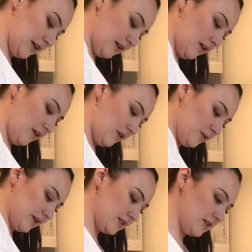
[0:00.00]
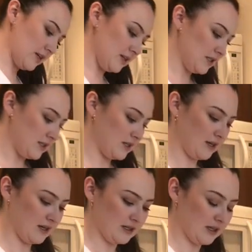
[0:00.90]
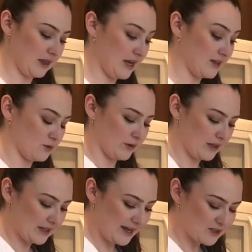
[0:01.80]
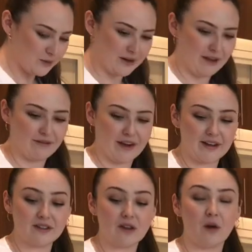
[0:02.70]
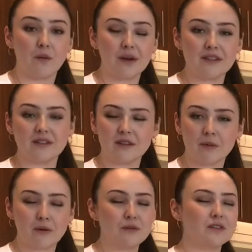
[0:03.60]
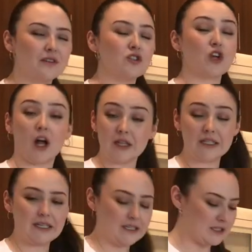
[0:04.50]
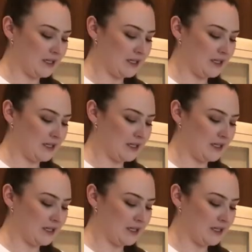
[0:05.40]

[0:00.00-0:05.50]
Take all the rest of this to the last one. The last one I find is always the most chocolatey,